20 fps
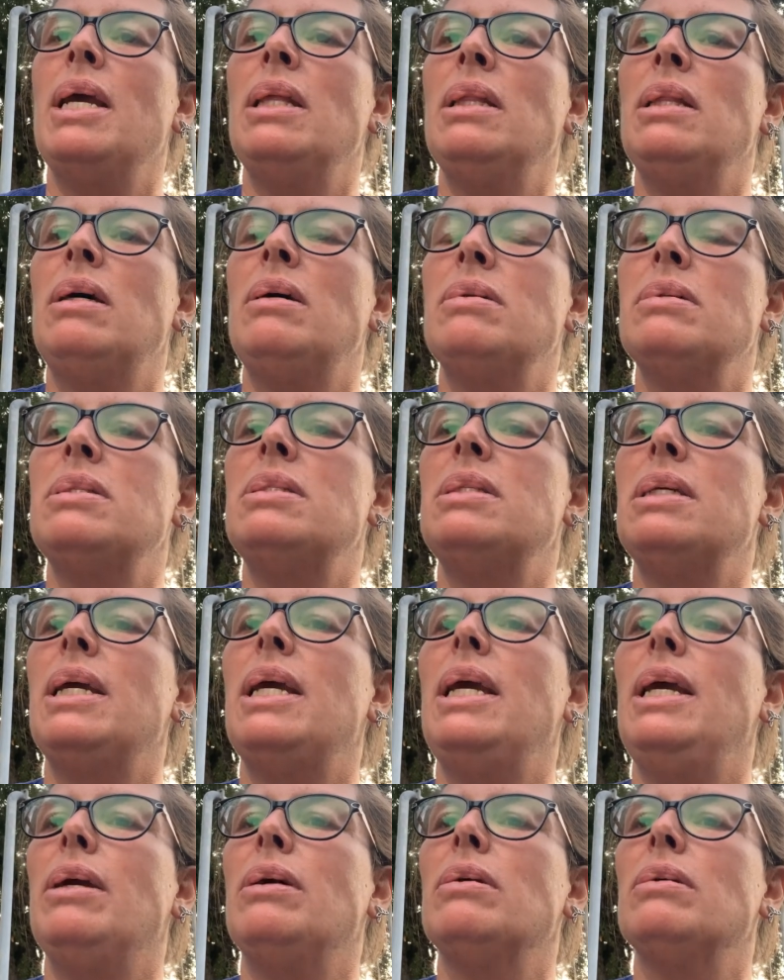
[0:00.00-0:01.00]
longs to
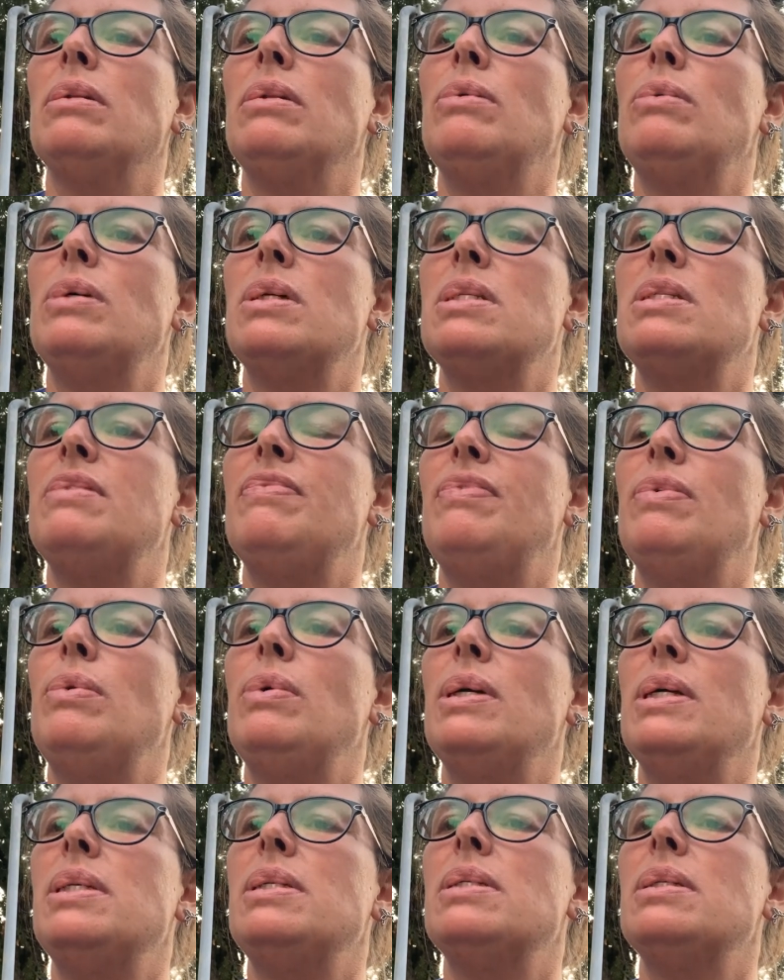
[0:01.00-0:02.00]
hear Lord's
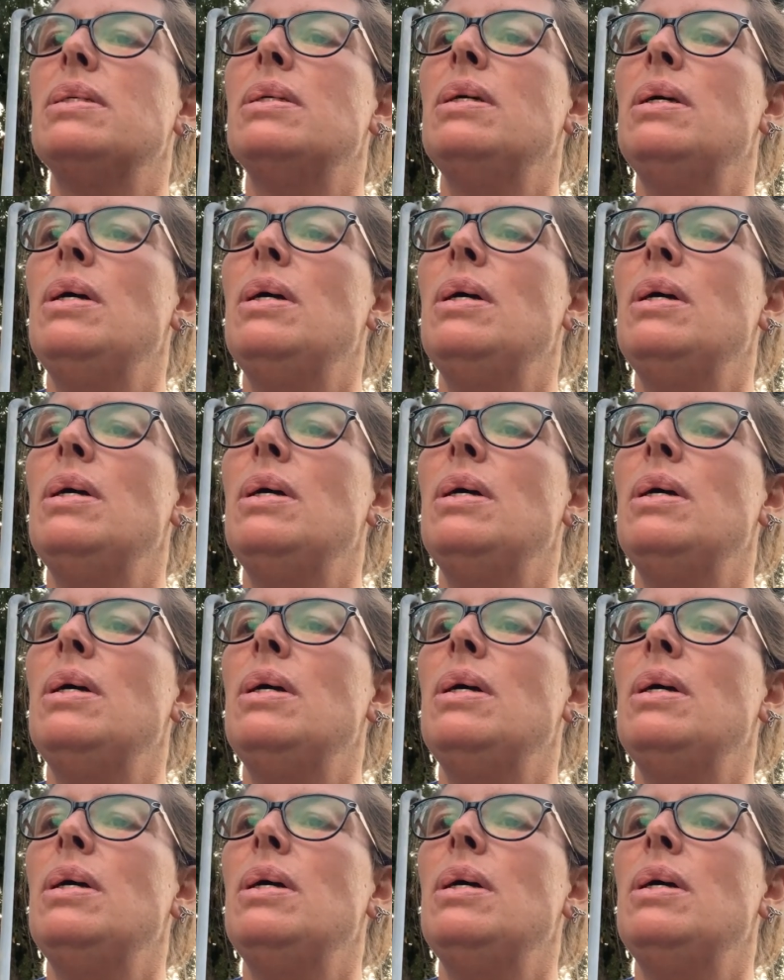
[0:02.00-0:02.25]
voice.